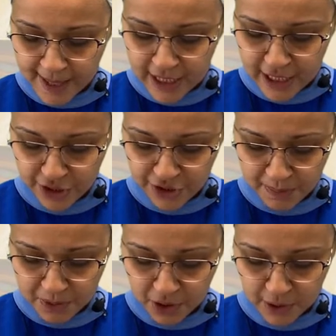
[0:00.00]
The
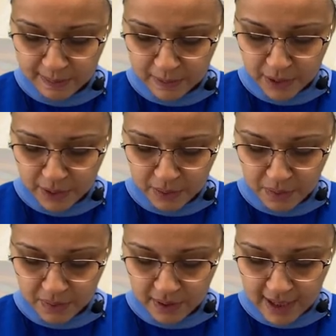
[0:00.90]
Egyptians
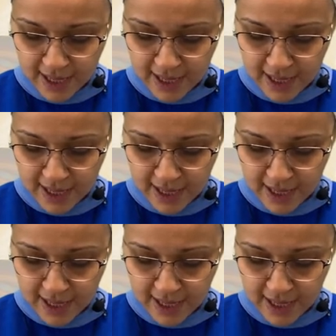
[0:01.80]
pursued